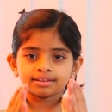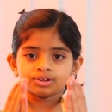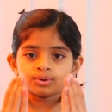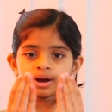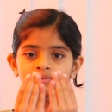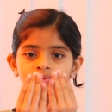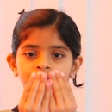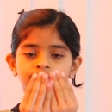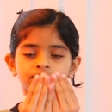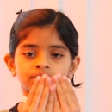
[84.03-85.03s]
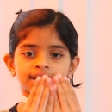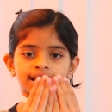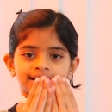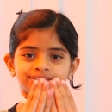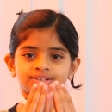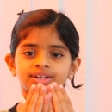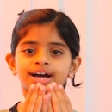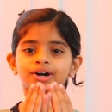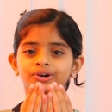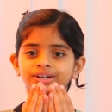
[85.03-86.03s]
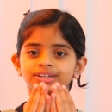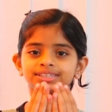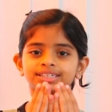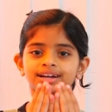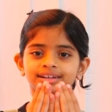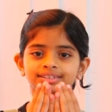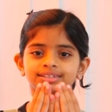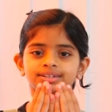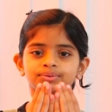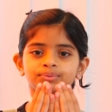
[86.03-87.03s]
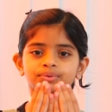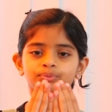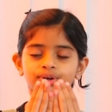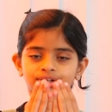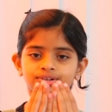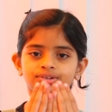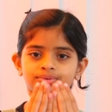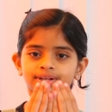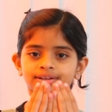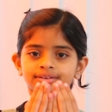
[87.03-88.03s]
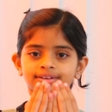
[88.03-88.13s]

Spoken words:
You have to cover your hands so the audience can't see what you're doing.